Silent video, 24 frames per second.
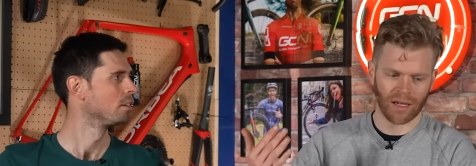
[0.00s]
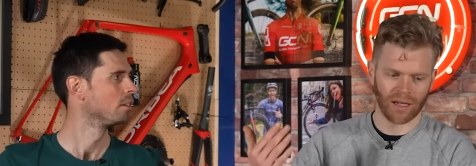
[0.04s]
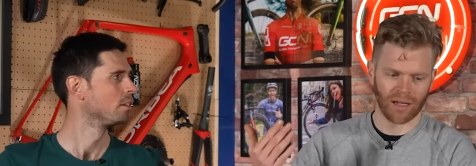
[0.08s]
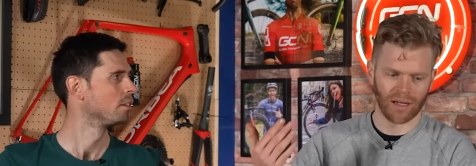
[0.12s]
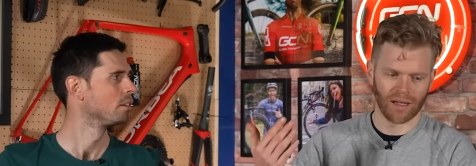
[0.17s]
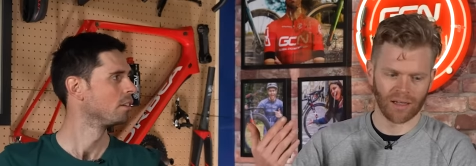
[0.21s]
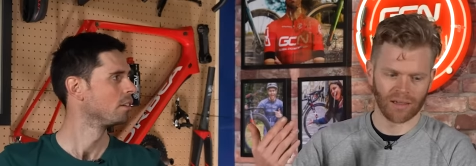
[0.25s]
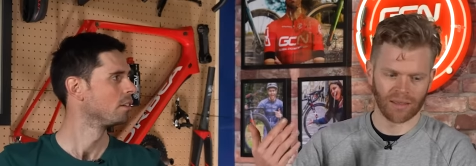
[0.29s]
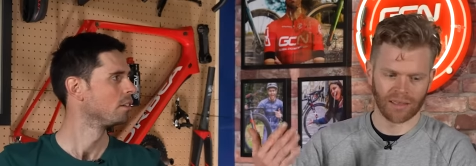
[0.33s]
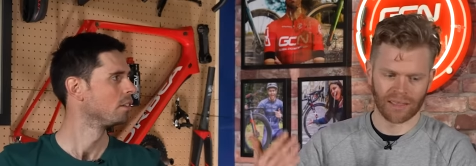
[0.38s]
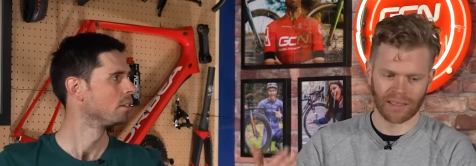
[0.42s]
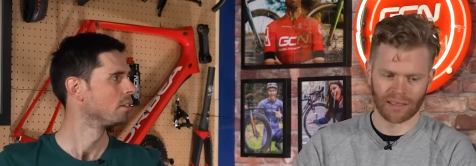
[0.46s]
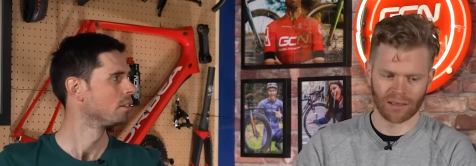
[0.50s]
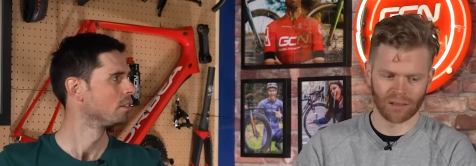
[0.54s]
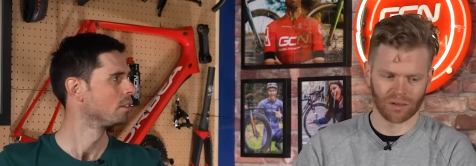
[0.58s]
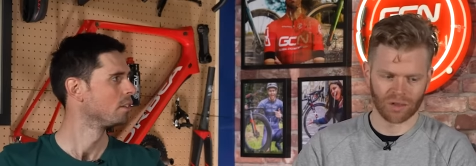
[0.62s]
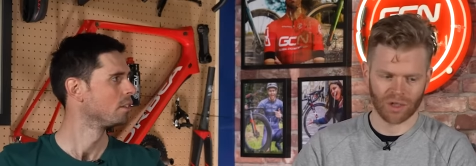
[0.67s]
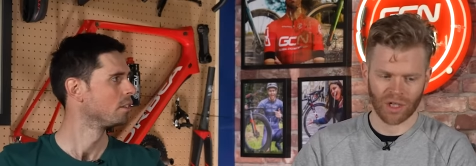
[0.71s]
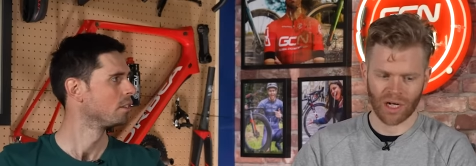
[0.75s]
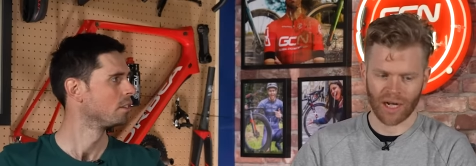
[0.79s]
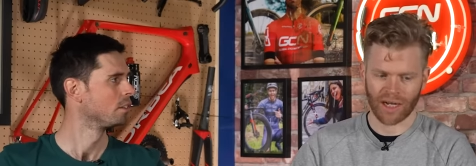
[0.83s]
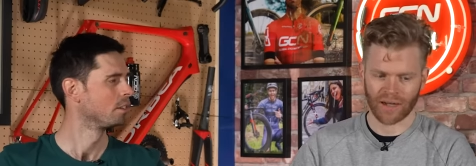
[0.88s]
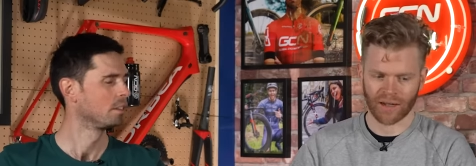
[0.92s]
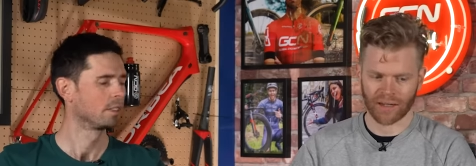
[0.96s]

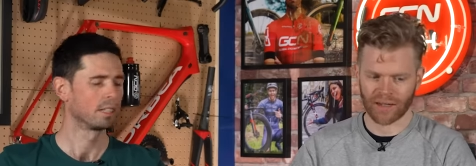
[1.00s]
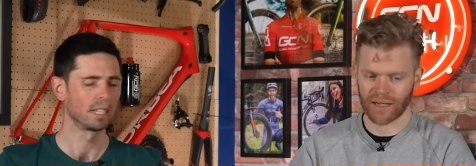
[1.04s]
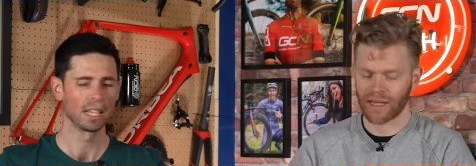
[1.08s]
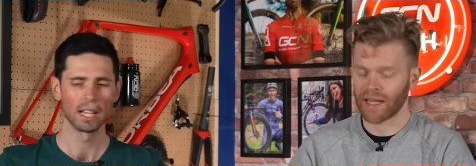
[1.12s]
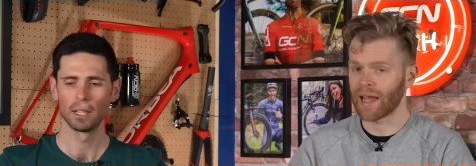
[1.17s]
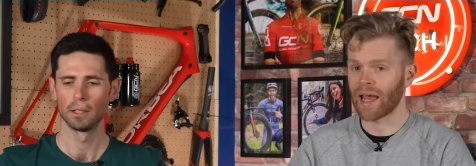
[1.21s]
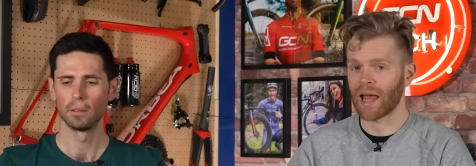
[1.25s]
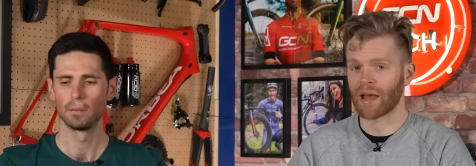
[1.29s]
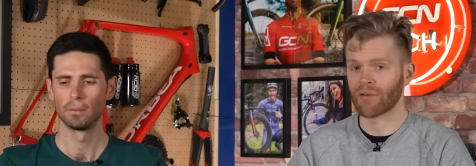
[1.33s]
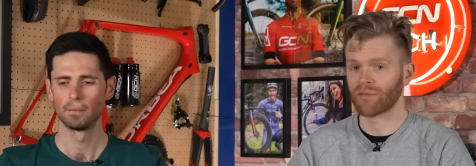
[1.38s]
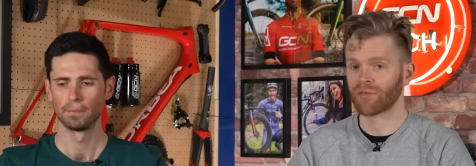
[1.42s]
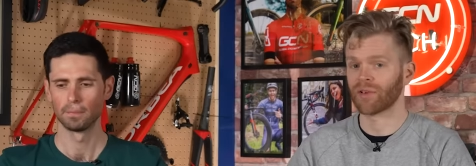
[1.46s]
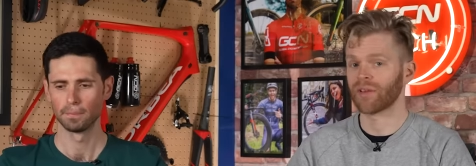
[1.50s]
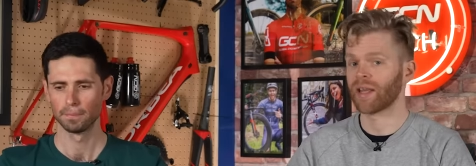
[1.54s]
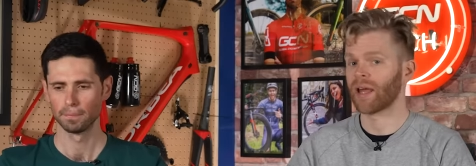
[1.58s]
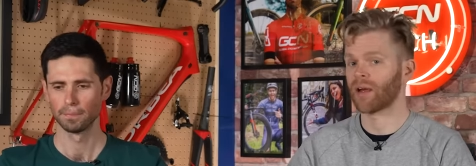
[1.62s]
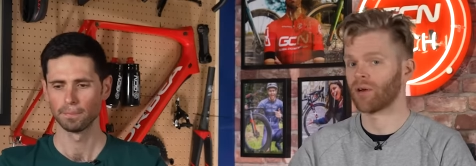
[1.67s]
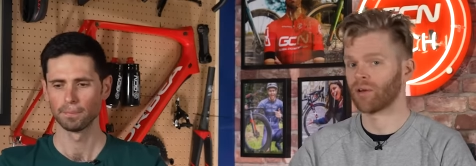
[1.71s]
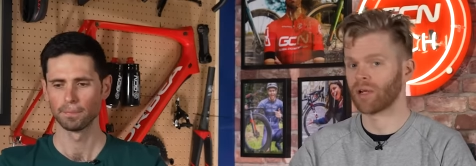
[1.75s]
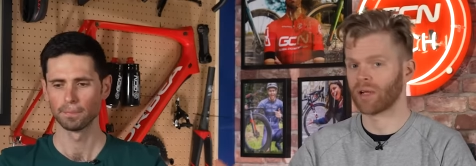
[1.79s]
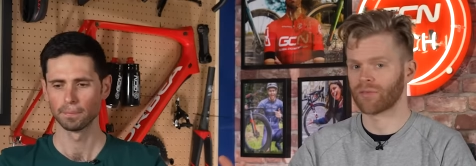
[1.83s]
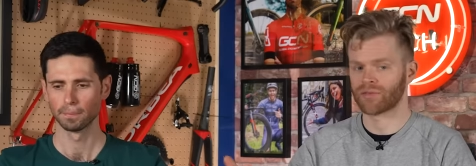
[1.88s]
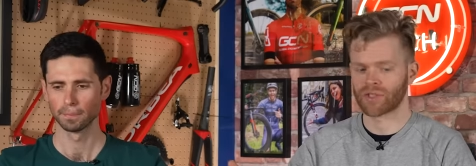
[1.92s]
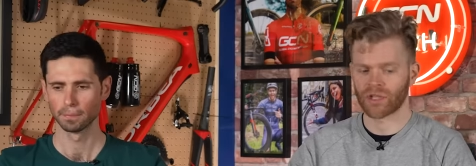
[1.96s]
Speaker 1: Lidl Trek, and EF, and
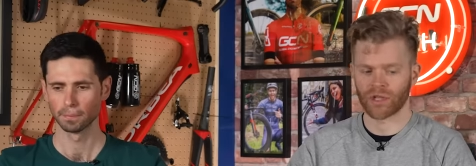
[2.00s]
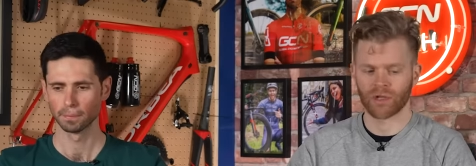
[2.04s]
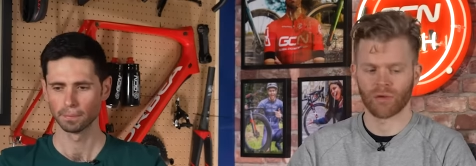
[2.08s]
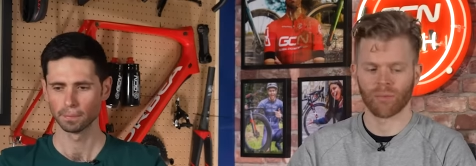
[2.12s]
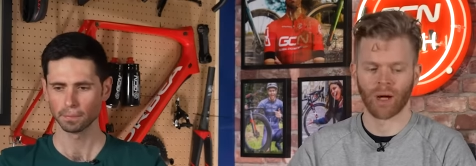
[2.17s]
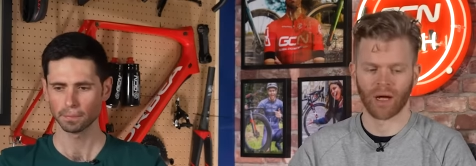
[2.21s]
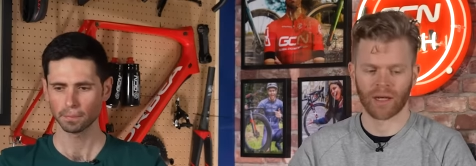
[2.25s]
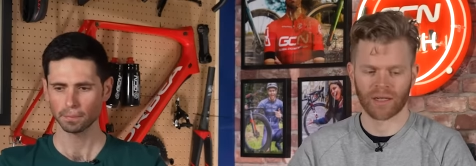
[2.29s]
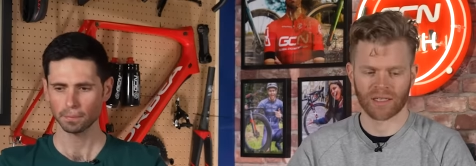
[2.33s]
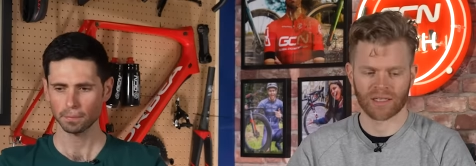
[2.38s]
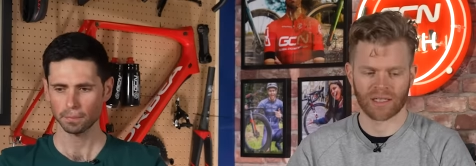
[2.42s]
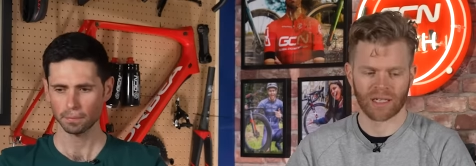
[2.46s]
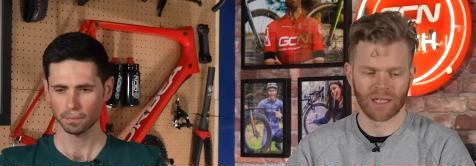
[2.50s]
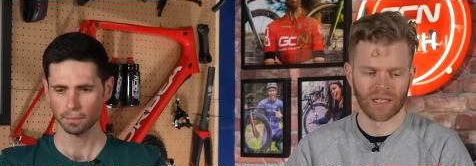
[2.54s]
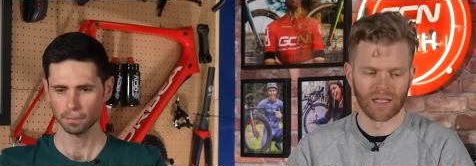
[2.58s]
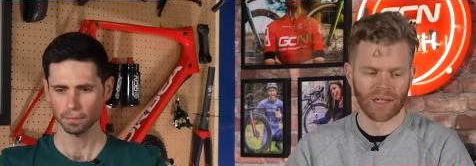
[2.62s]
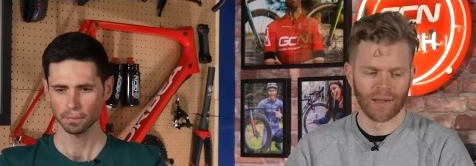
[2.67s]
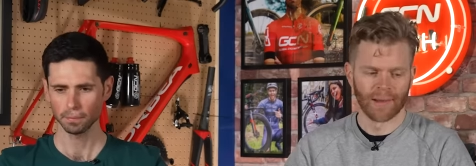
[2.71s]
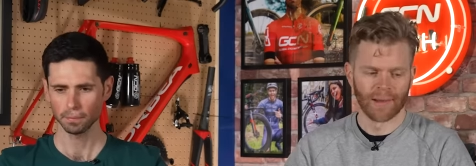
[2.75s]
they all have two bikes.